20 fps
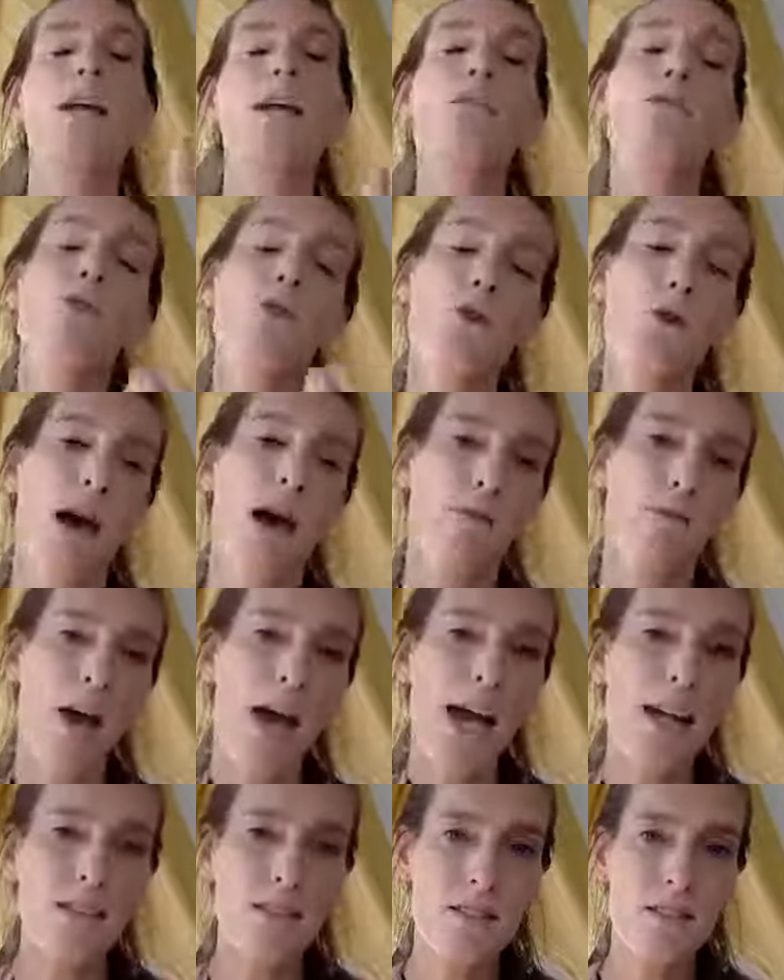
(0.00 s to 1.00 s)
if you have
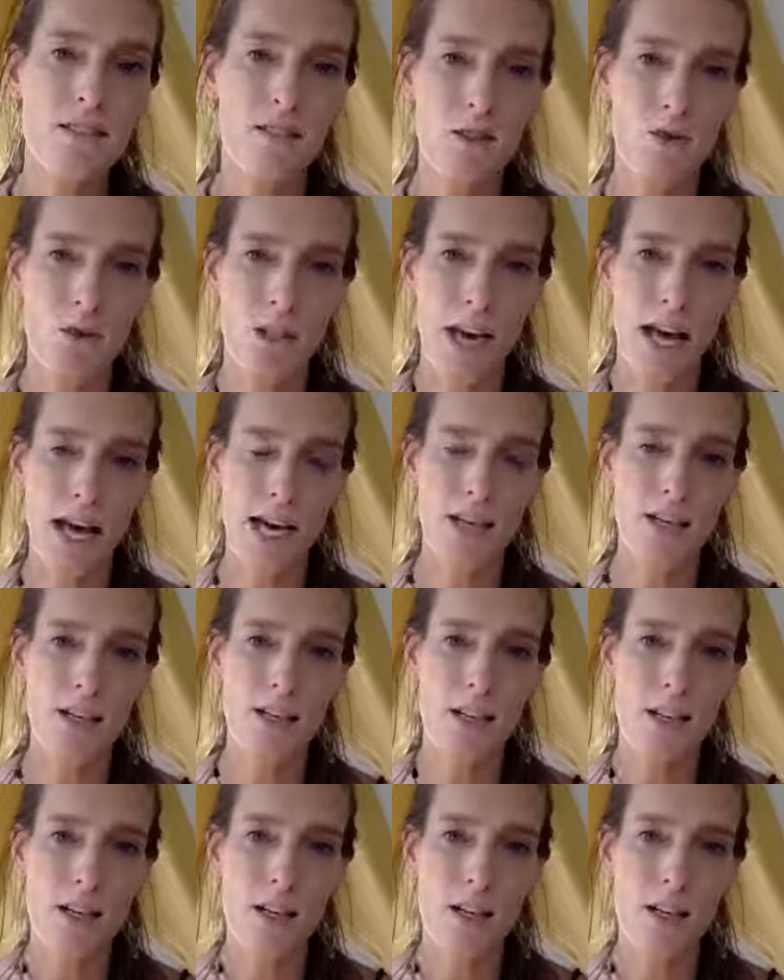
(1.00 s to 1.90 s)
access to that,